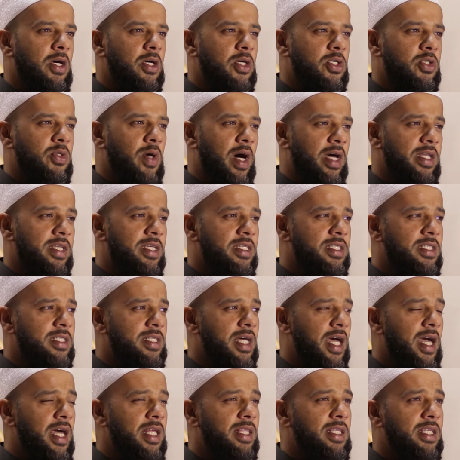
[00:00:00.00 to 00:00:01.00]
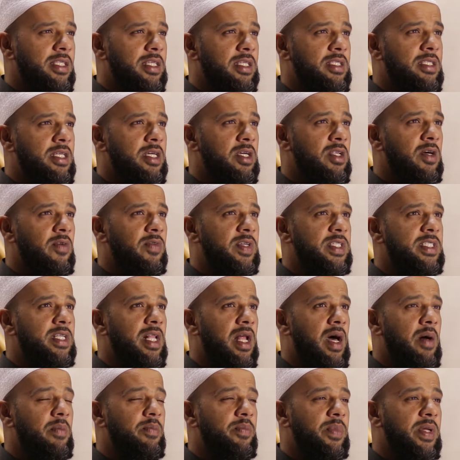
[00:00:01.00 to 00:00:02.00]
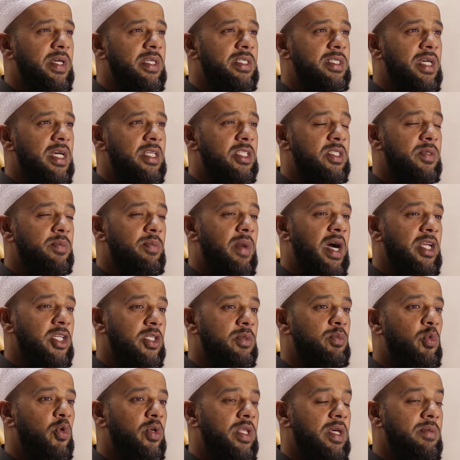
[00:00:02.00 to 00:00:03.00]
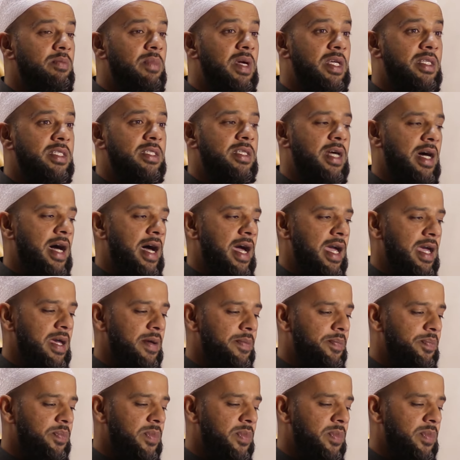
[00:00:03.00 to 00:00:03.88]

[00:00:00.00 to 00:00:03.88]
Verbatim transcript: So understand that the deen of Islam presents much more than meets the eye.